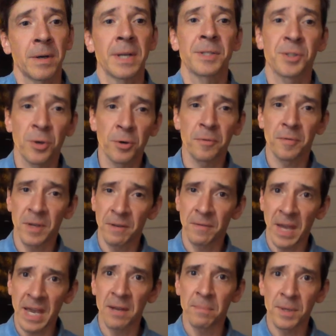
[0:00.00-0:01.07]
And so
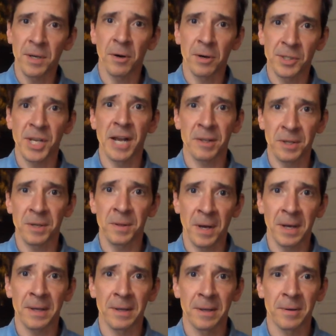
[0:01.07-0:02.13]
if A and B are exactly
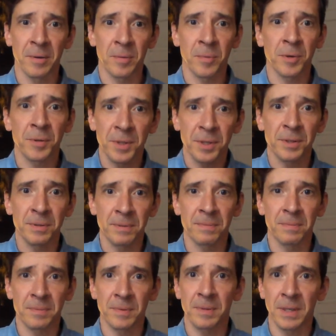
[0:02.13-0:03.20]
alike, well then,
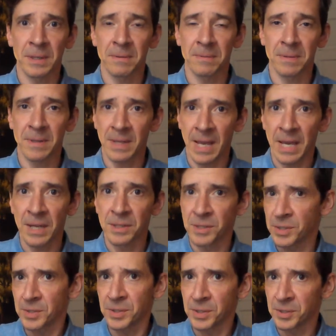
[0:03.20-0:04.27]
like, A
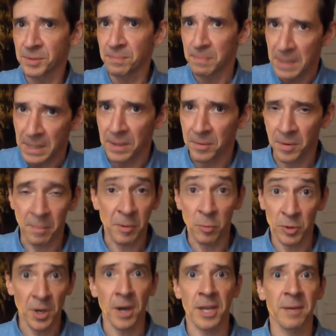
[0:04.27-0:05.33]
just is B. I mean,
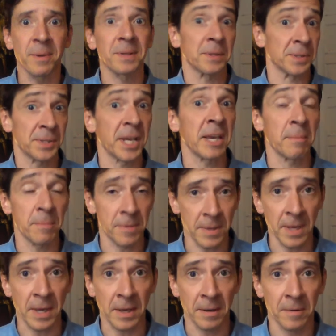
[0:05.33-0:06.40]
we're talking about the same
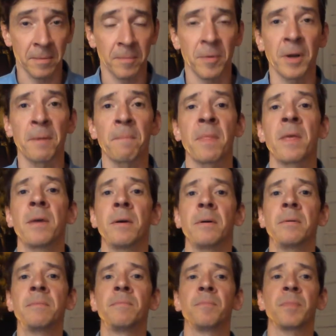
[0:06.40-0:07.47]
thing, right?
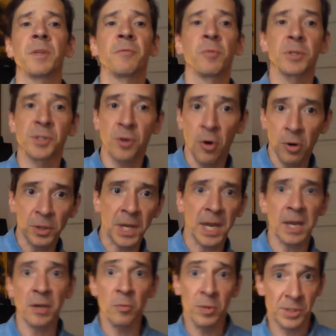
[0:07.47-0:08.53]
If what's called
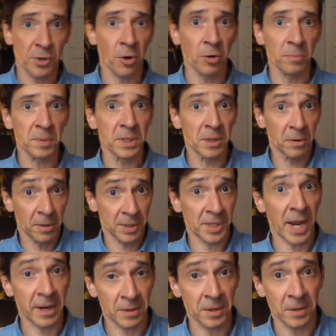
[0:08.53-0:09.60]
A and what's called B are
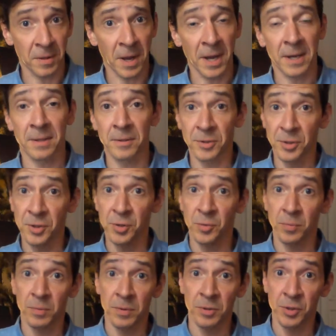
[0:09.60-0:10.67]
exactly alike, there's
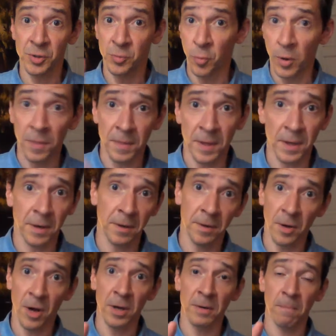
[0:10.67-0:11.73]
just one thing,
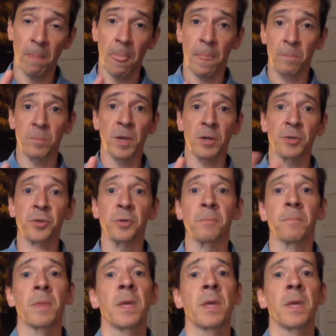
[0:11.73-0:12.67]
not two.